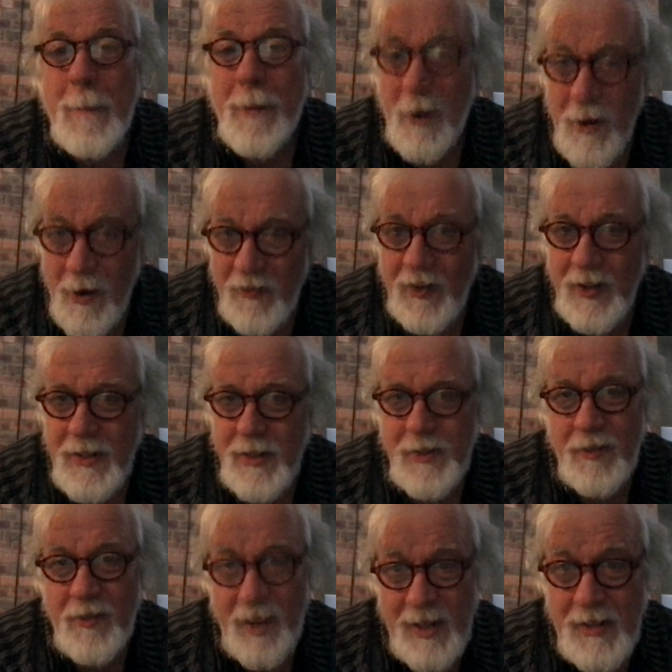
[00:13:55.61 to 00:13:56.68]
perfect as
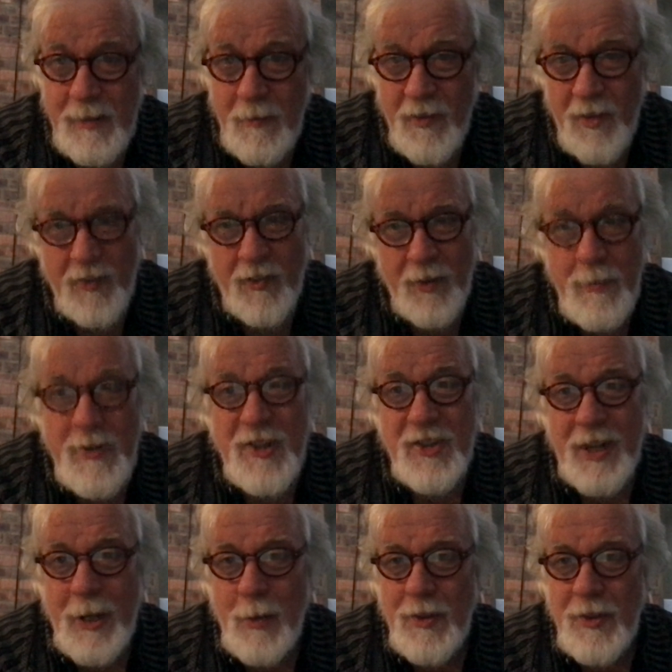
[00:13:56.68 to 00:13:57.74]
a victim for the filming
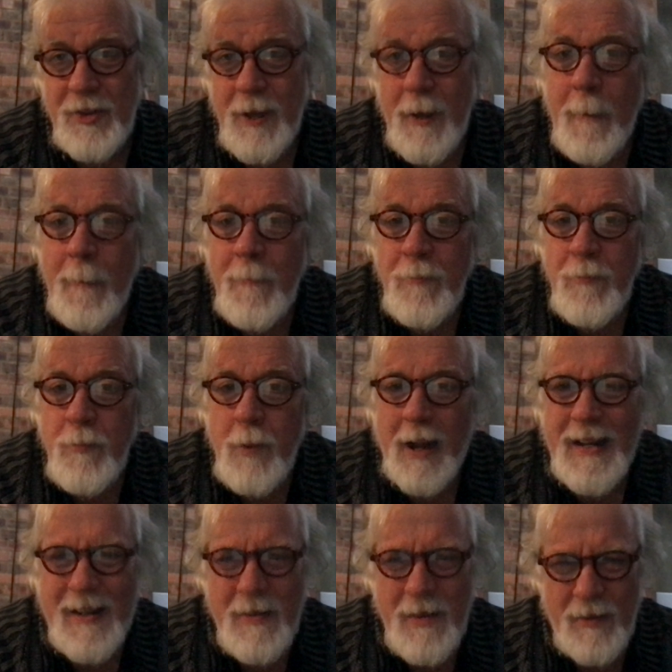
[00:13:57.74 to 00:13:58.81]
sequence, but I
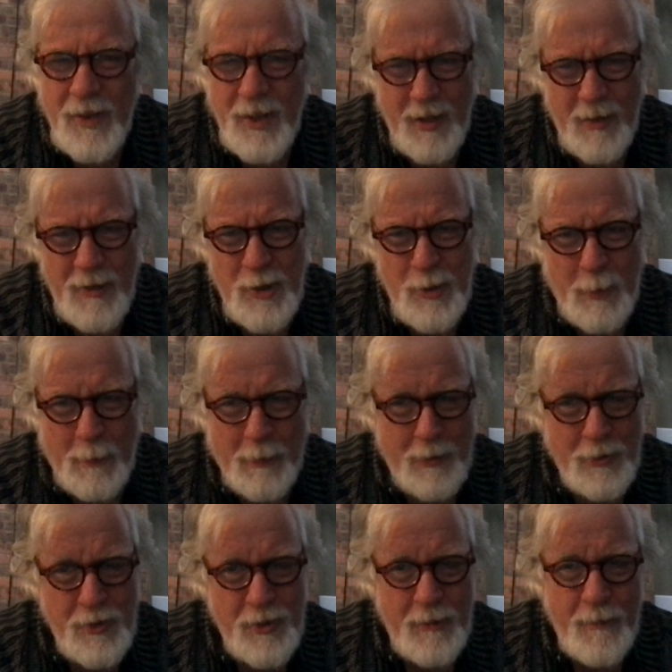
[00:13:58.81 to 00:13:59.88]
don't have the courage to
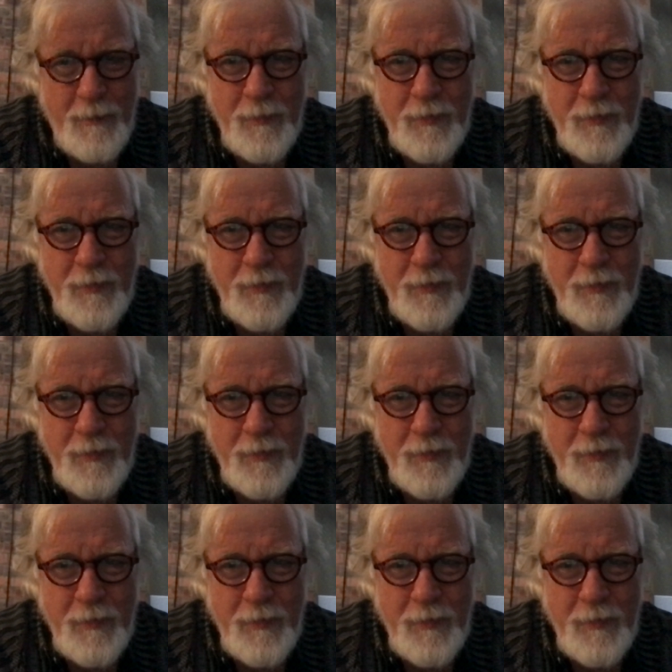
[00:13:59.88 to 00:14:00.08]
approach them.